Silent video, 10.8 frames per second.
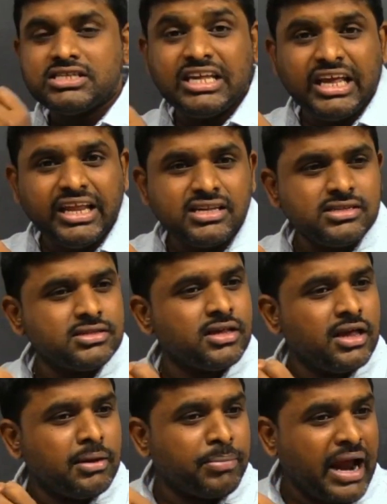Serious,
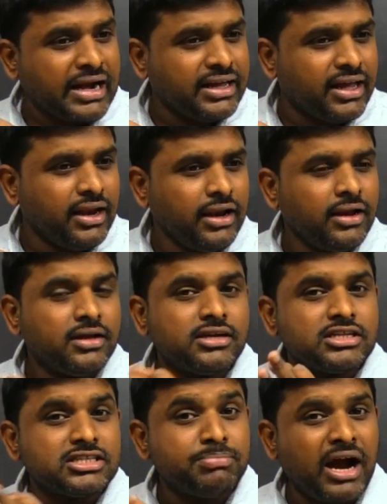practical,
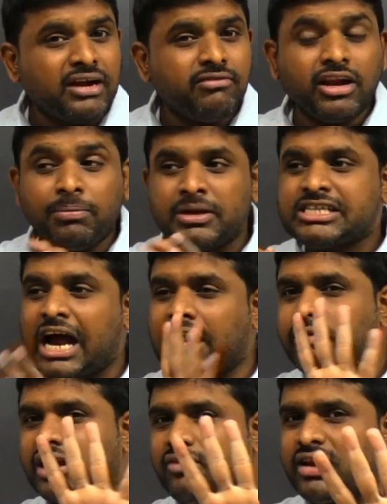smart work plus
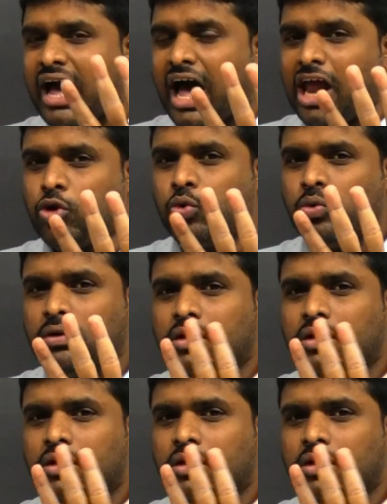hard work. Ivi naalugu.